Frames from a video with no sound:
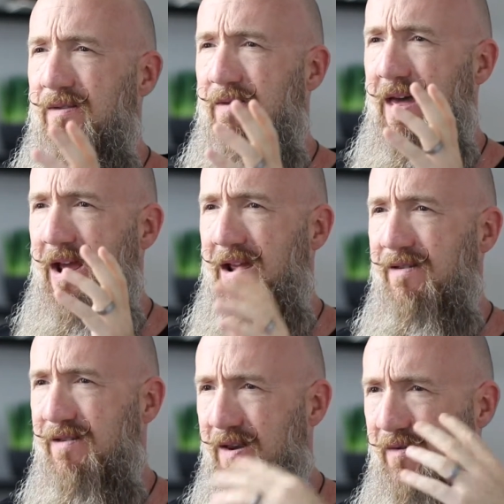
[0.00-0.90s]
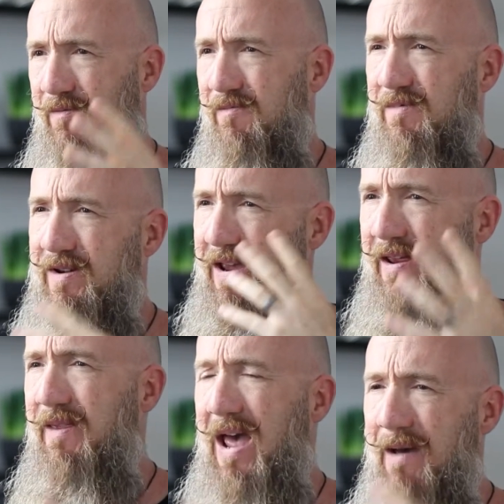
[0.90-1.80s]
that I, get
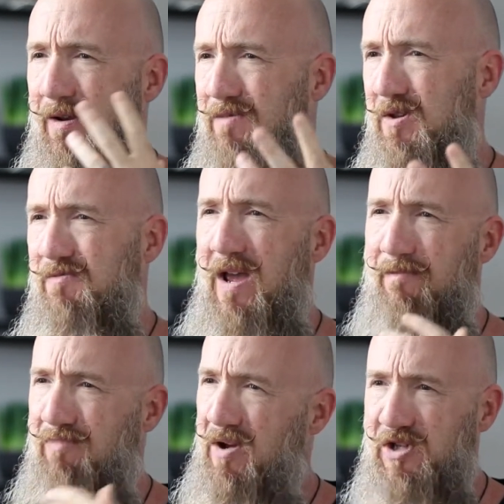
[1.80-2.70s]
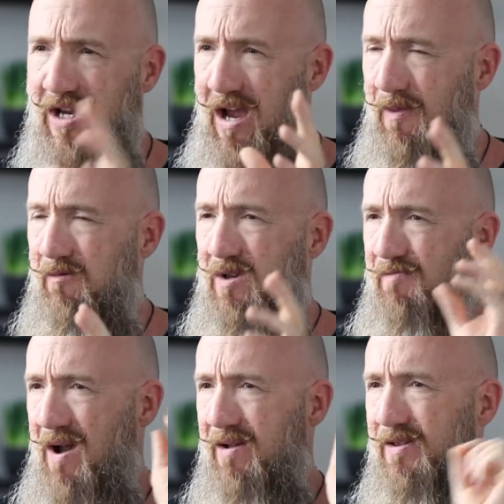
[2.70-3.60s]
in the habit of just kind of punching out the
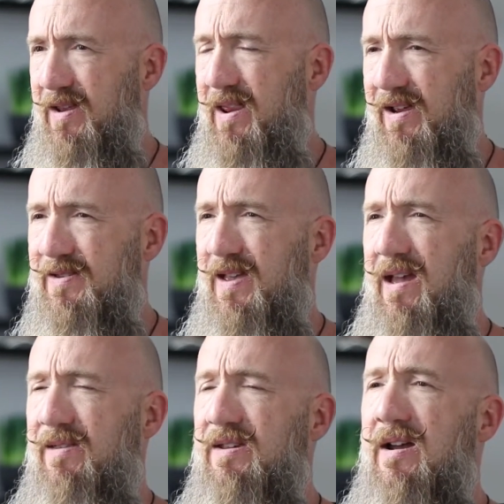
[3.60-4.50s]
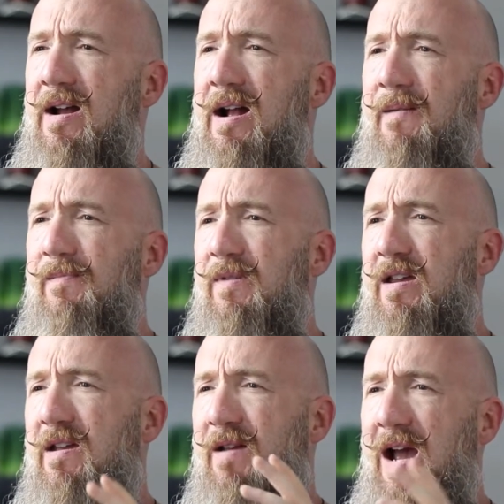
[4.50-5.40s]
response and hitting send.
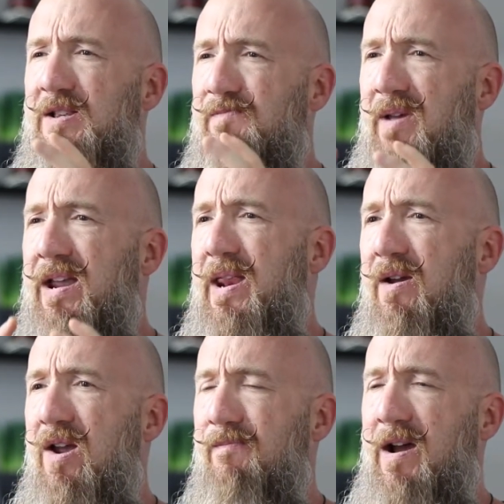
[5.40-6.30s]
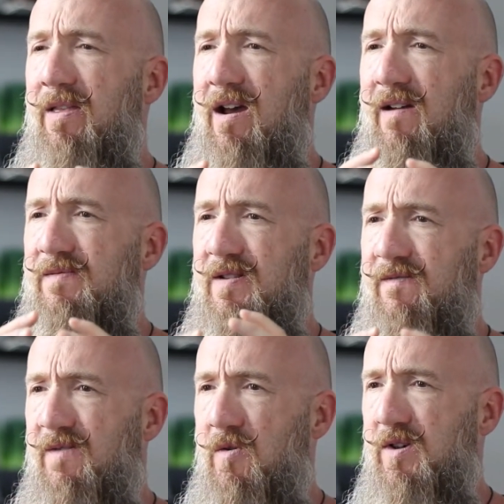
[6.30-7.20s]
I just pick an area of my life to
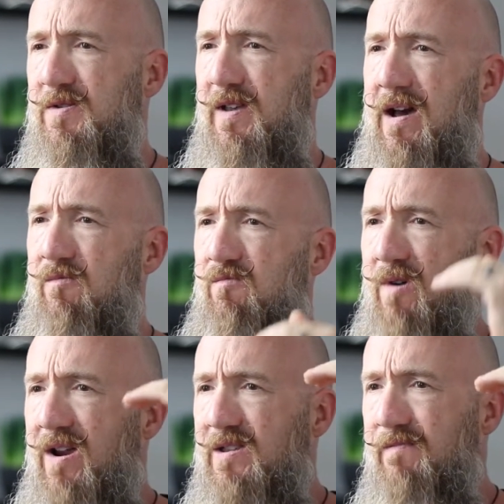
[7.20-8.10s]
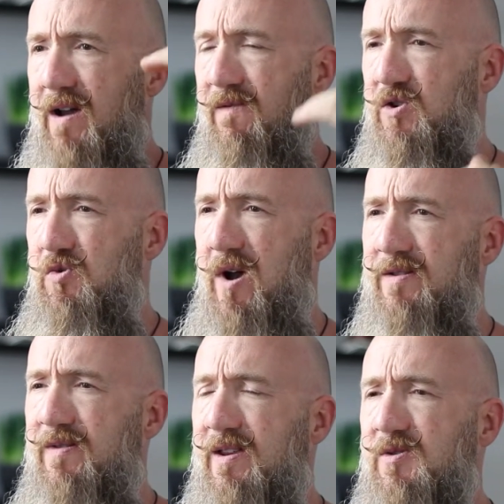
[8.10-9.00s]
focus on raising my
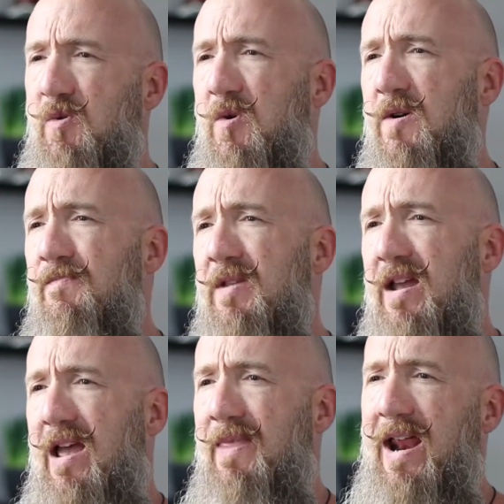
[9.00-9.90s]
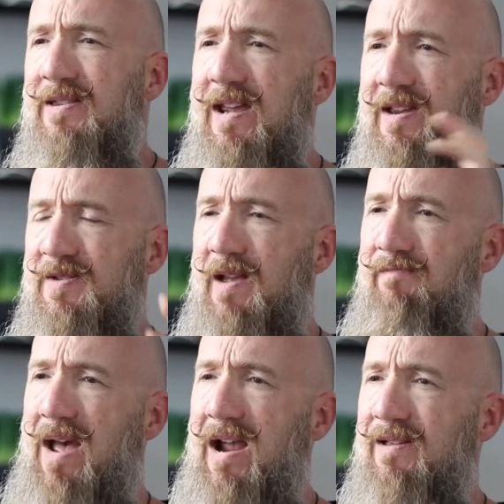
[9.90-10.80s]
virtuosity score, and then I take a step
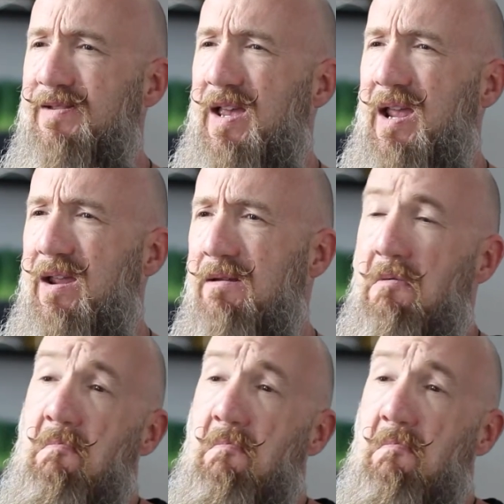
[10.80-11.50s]
back and say,